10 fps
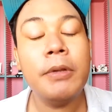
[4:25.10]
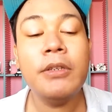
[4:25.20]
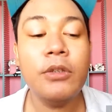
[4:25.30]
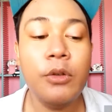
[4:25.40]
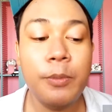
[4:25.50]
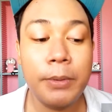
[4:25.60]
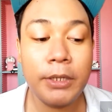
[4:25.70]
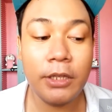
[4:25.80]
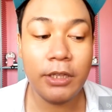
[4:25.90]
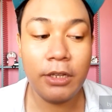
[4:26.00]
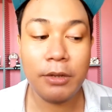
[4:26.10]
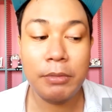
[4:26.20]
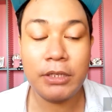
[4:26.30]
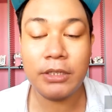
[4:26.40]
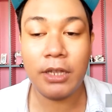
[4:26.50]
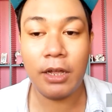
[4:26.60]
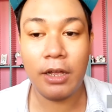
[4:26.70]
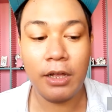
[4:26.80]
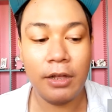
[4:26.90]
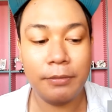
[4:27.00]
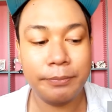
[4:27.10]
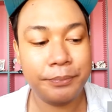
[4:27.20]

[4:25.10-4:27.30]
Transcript: Pero siguro pagdating naman sa